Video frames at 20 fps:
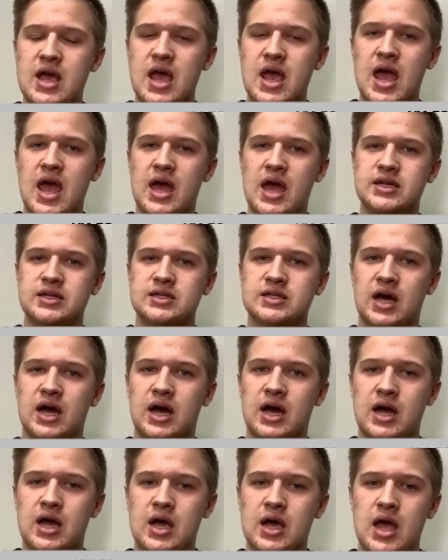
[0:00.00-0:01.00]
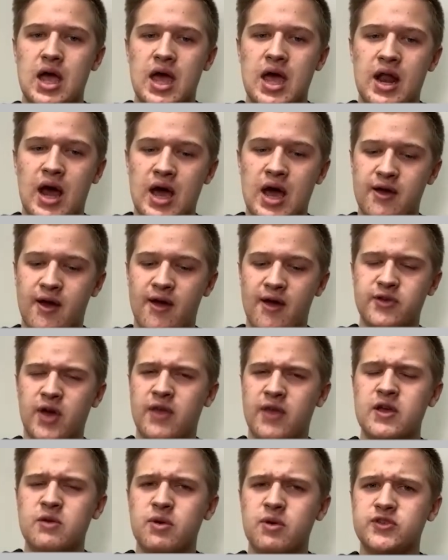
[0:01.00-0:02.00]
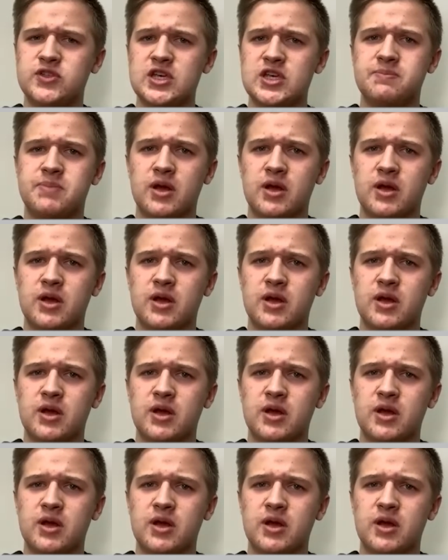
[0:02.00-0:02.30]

And I think we've seen